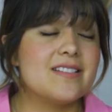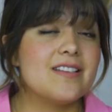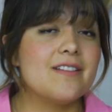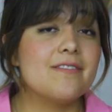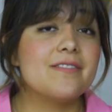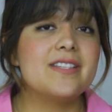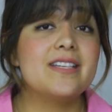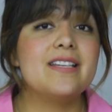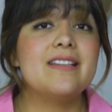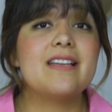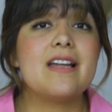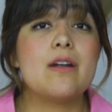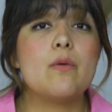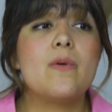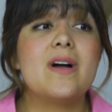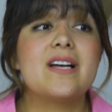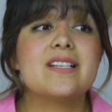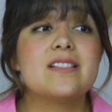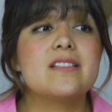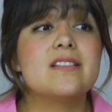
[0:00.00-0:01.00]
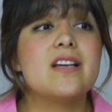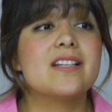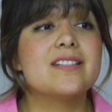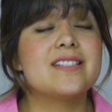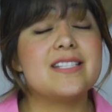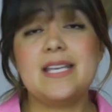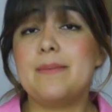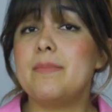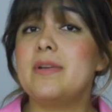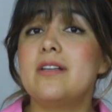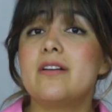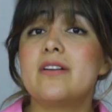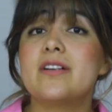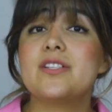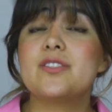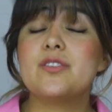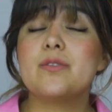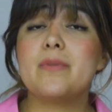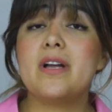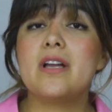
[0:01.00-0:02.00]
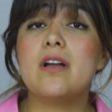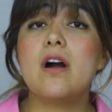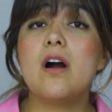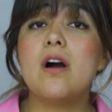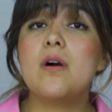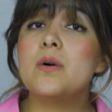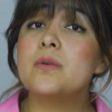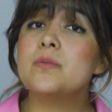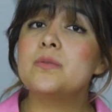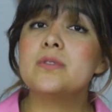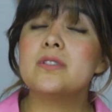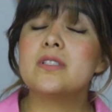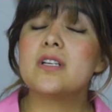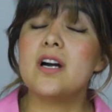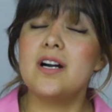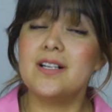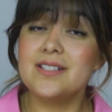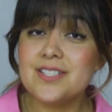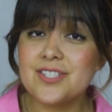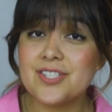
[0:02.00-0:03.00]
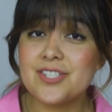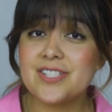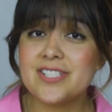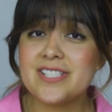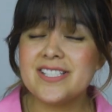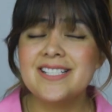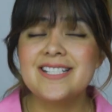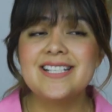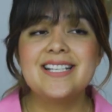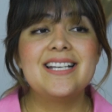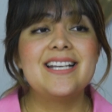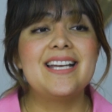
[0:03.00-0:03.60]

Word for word: something that was not similar to my own culture.